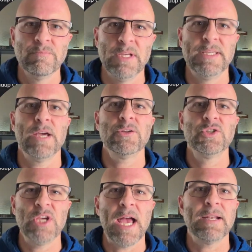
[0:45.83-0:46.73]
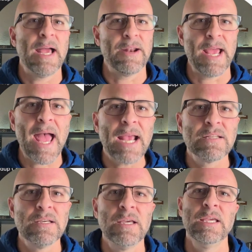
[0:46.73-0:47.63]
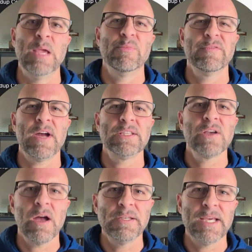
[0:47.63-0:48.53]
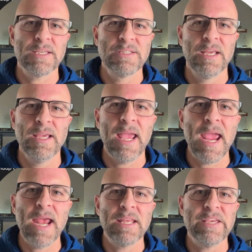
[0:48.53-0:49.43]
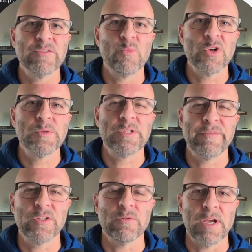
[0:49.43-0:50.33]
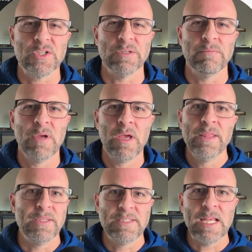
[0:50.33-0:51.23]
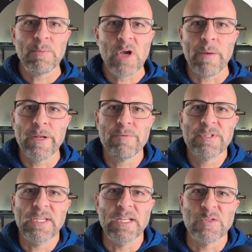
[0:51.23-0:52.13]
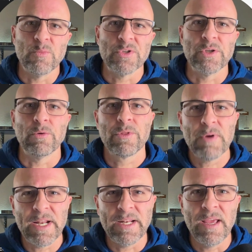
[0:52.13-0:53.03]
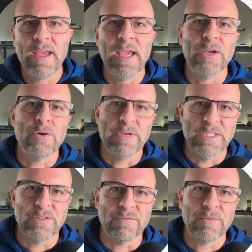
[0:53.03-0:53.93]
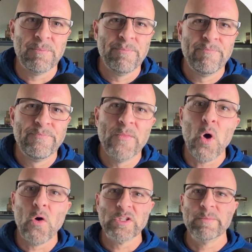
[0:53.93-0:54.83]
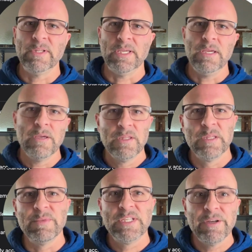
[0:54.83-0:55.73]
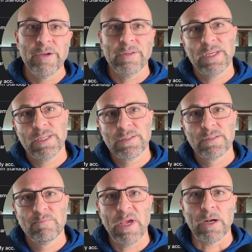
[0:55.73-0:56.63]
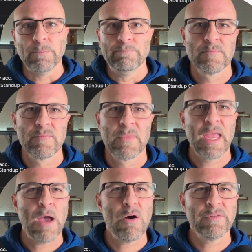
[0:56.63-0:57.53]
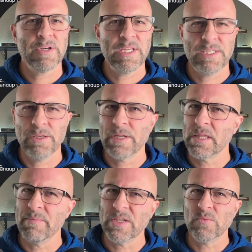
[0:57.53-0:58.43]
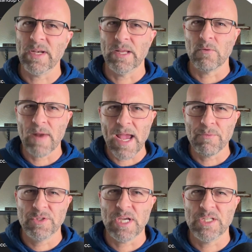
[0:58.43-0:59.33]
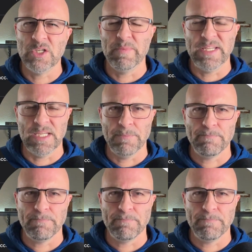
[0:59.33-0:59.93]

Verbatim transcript: It tells chat how to act, it provides context, and it gives more specific direction. The stand up comedy routine is more single threaded and cohesive. Ultimately, the material is better. However, it's still not the best way to interact with ChatGPT.